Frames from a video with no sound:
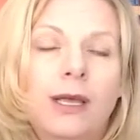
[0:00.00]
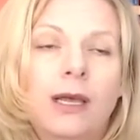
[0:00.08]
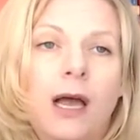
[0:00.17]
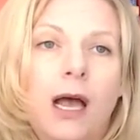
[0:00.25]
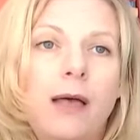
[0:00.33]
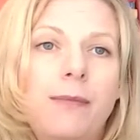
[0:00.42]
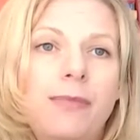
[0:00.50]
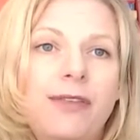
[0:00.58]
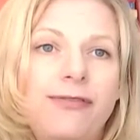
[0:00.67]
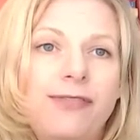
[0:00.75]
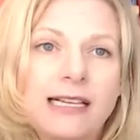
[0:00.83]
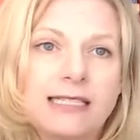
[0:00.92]
The
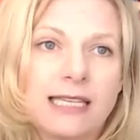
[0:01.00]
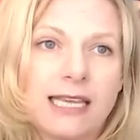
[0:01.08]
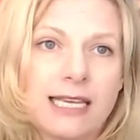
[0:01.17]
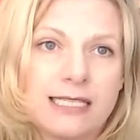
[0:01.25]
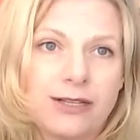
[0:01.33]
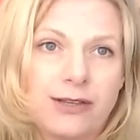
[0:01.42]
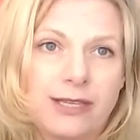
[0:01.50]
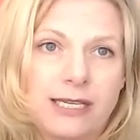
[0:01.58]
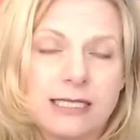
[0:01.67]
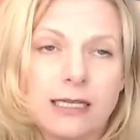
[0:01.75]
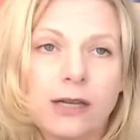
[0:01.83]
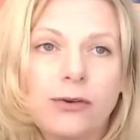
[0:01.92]
facts of the case are
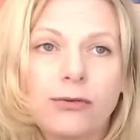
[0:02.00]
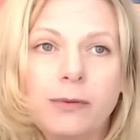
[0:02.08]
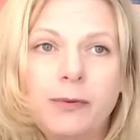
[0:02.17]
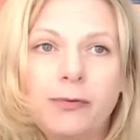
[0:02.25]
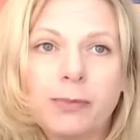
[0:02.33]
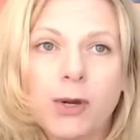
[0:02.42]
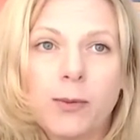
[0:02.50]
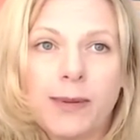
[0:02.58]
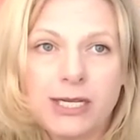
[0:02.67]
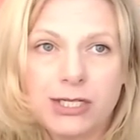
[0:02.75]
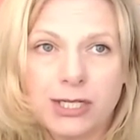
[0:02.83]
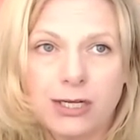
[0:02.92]
this. A group of
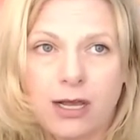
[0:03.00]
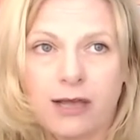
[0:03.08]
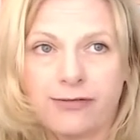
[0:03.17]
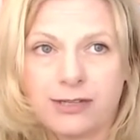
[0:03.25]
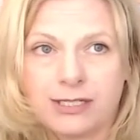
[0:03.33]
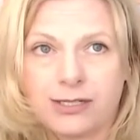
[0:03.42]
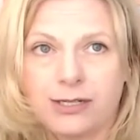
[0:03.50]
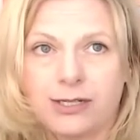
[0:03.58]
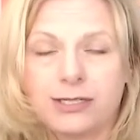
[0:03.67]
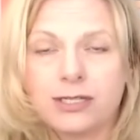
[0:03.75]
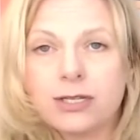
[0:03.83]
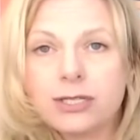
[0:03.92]
probation
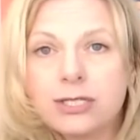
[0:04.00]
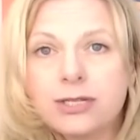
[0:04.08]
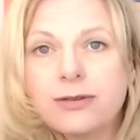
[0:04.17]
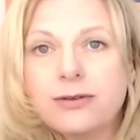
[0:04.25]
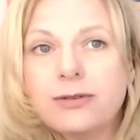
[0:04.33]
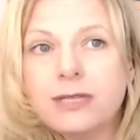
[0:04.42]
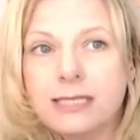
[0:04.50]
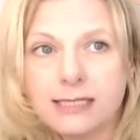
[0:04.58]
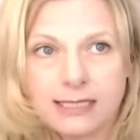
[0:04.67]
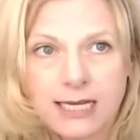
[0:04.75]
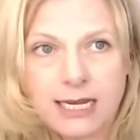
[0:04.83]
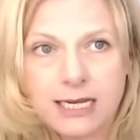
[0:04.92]
officers sue the
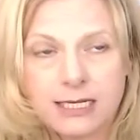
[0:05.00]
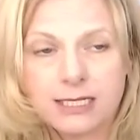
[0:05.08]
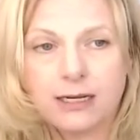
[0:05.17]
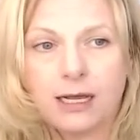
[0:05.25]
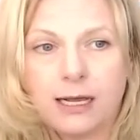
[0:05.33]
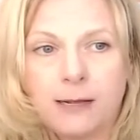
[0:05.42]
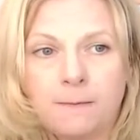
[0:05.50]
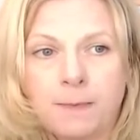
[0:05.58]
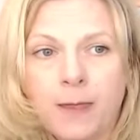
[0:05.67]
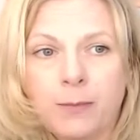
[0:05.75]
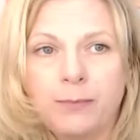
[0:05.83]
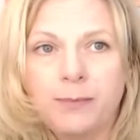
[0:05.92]
state
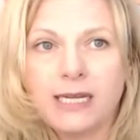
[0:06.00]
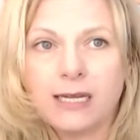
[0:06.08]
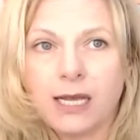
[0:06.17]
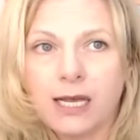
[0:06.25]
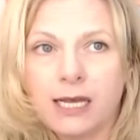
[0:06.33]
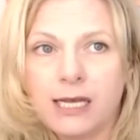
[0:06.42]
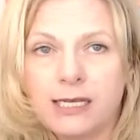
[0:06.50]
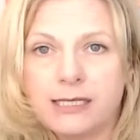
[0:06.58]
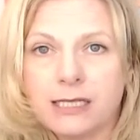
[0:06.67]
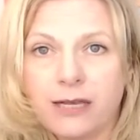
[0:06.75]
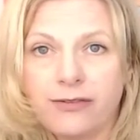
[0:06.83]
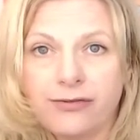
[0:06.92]

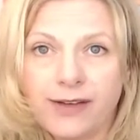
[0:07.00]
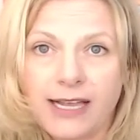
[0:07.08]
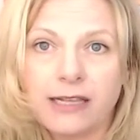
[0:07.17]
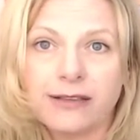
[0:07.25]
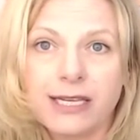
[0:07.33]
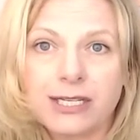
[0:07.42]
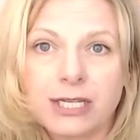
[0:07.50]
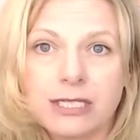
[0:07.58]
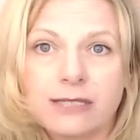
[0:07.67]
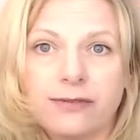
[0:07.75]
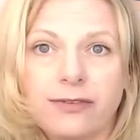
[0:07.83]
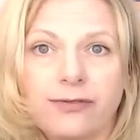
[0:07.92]
because of
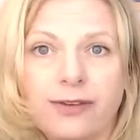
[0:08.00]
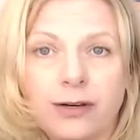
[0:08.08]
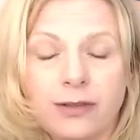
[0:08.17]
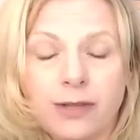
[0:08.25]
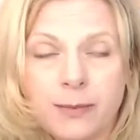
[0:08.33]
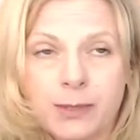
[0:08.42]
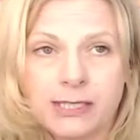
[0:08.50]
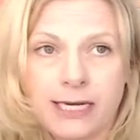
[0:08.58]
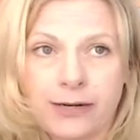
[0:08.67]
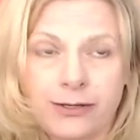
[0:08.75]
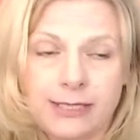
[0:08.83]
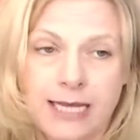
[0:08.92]
violations of the Fair Labor
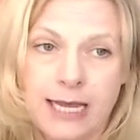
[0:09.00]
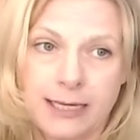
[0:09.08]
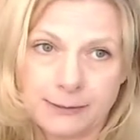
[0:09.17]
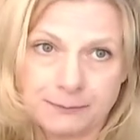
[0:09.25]
Standards Act.